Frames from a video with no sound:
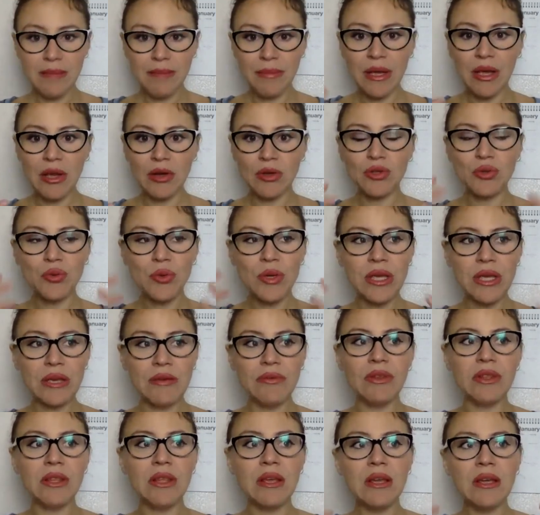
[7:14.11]
because we
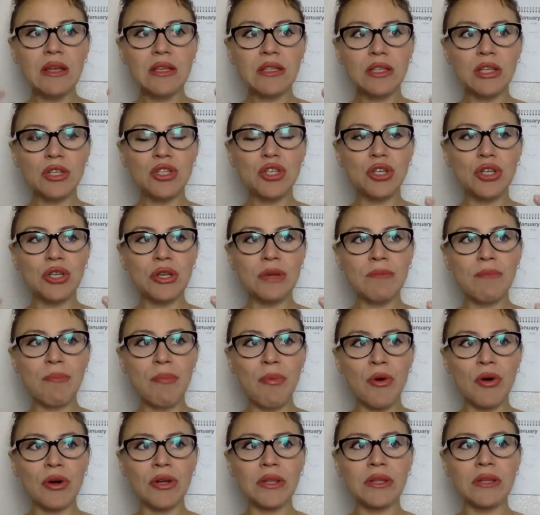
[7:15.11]
give it such an
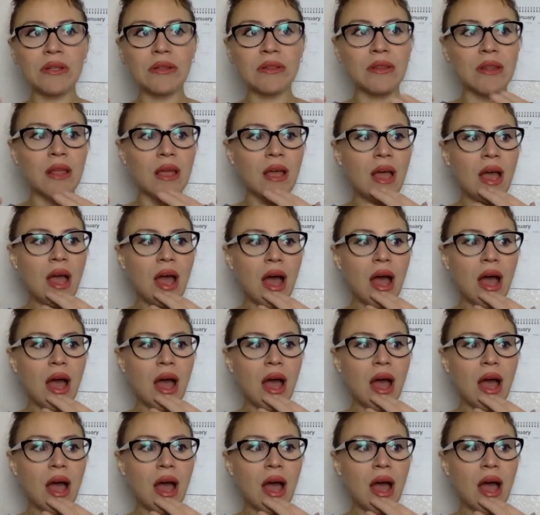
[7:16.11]
important